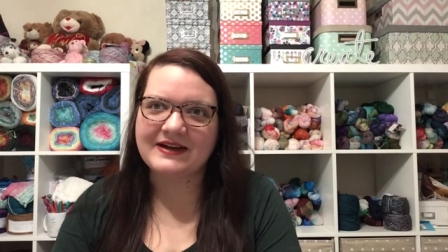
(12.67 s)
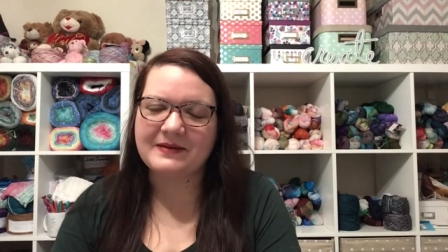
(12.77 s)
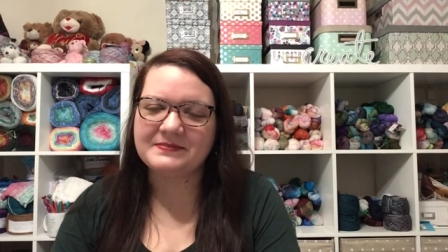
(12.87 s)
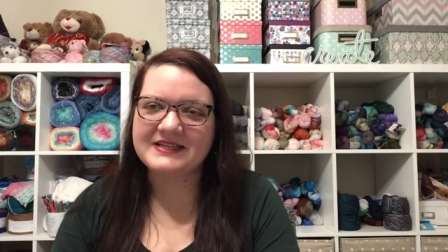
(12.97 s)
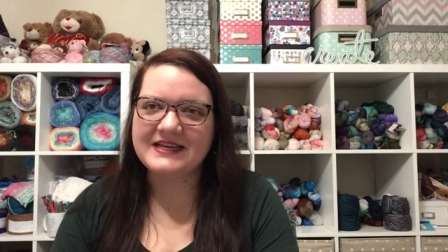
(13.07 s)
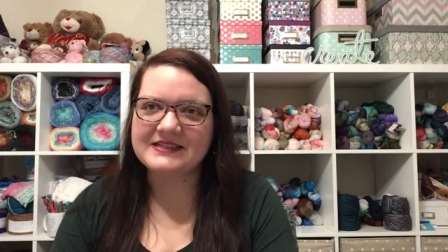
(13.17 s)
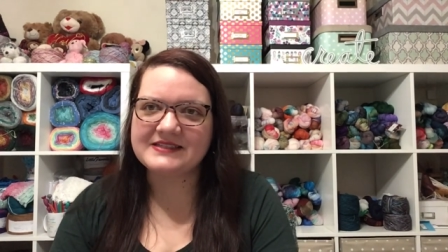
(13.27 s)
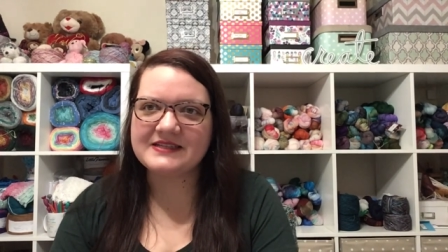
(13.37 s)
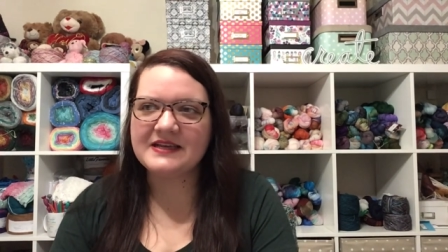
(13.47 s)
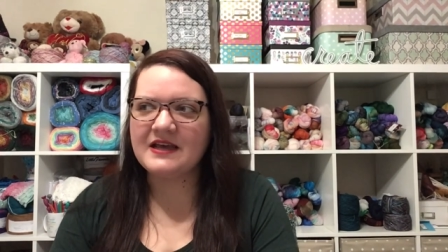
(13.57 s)
update.
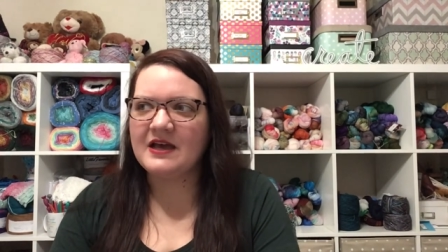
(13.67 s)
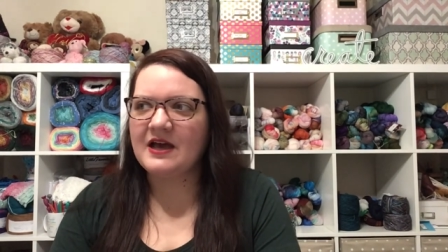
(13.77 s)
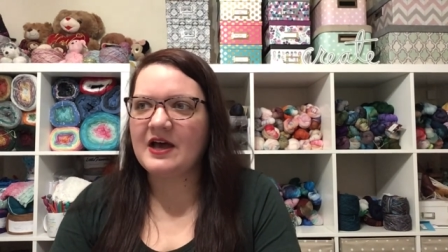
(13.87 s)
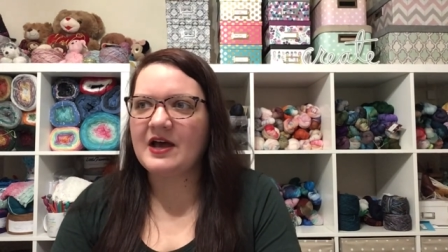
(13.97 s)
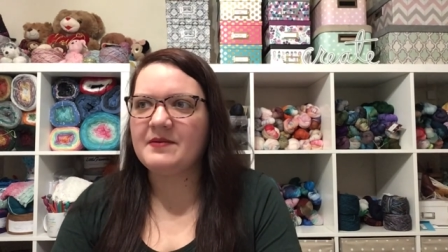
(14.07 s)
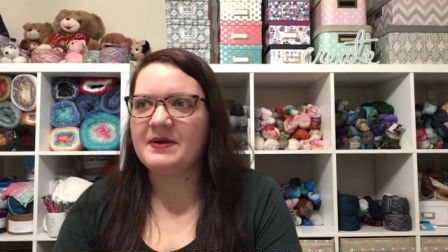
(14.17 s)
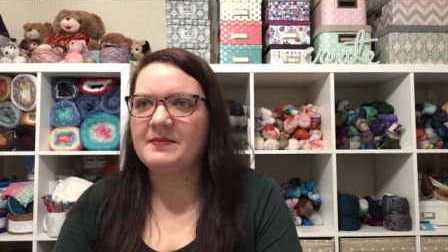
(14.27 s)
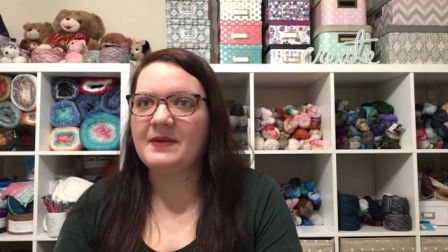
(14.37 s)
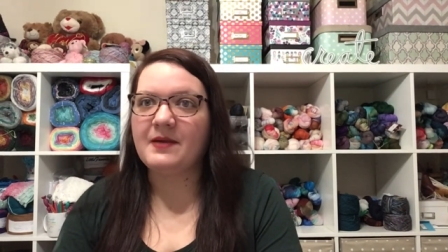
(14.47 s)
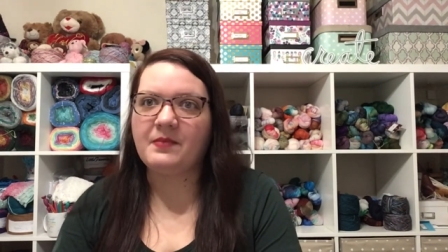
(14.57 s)
Um,
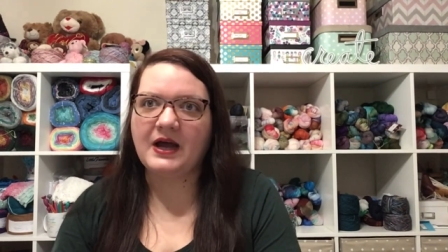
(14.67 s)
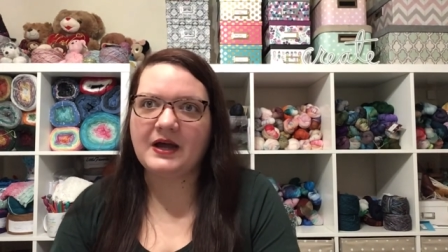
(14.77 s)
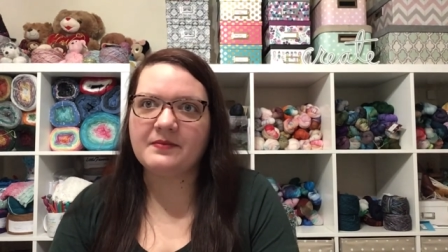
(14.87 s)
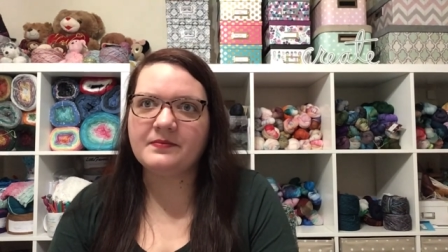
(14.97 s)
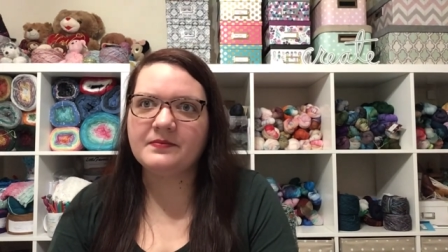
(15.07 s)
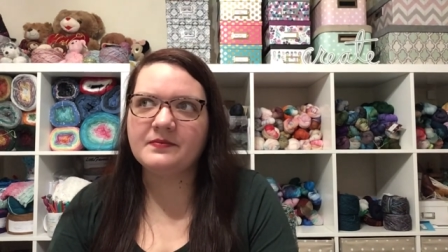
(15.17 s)
my mom